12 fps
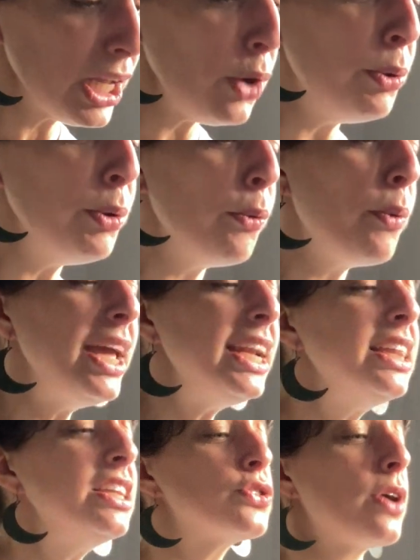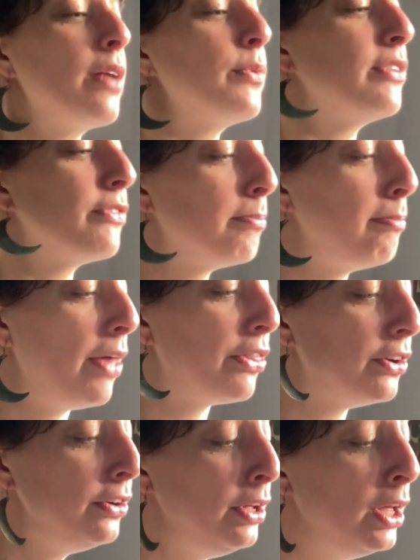We were waiting in the driveway for
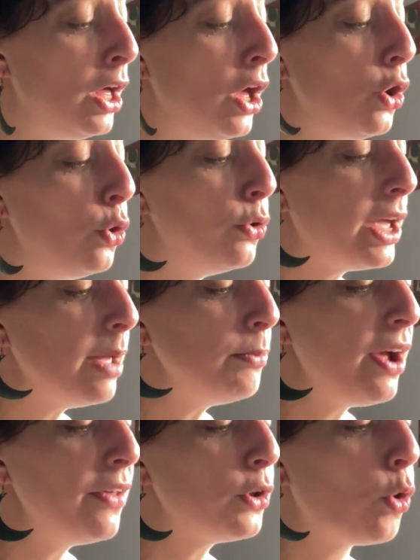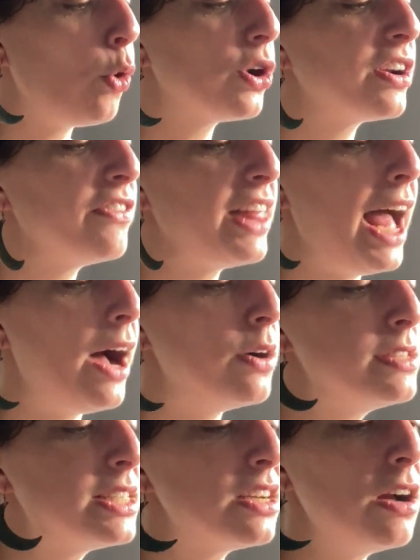Mother, who came around the corner of the
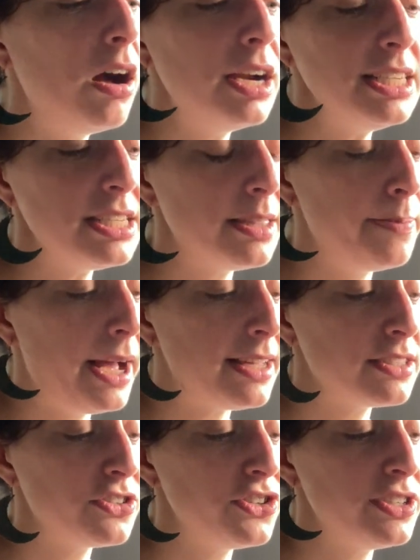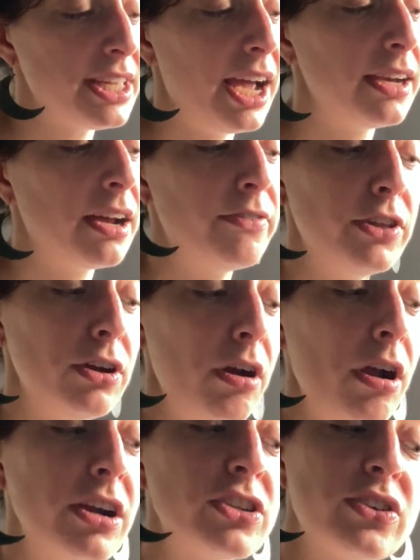house and got into the passenger side of the
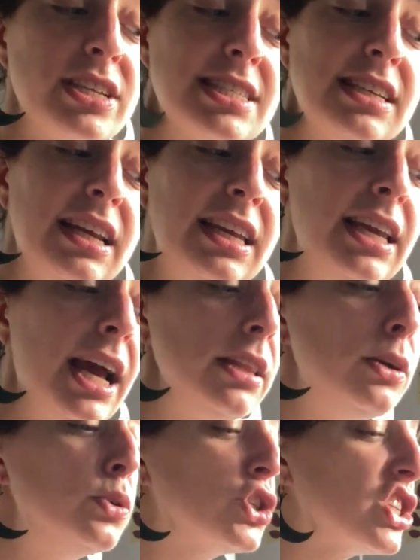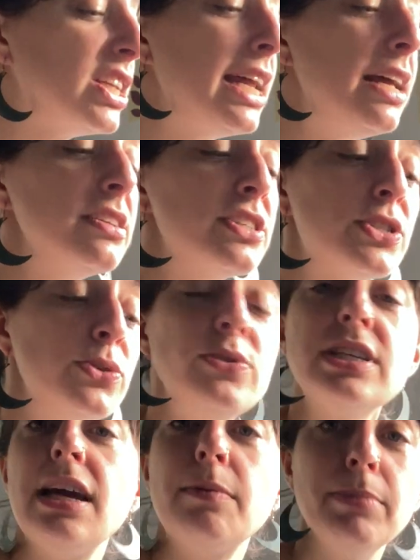car dressed in a yellow Chanel suit
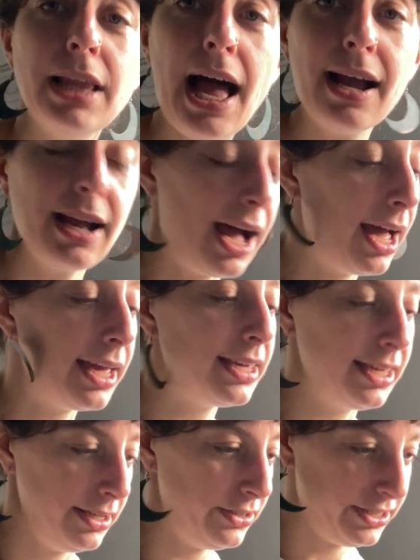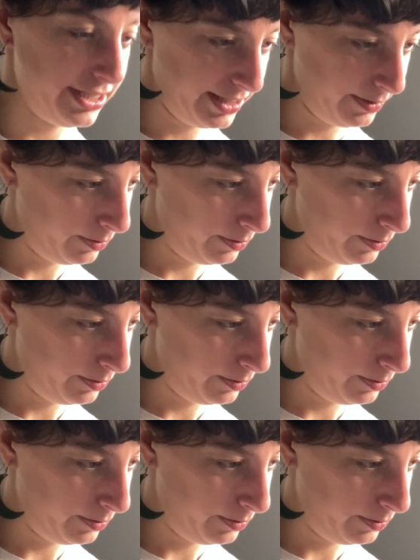and black high heels.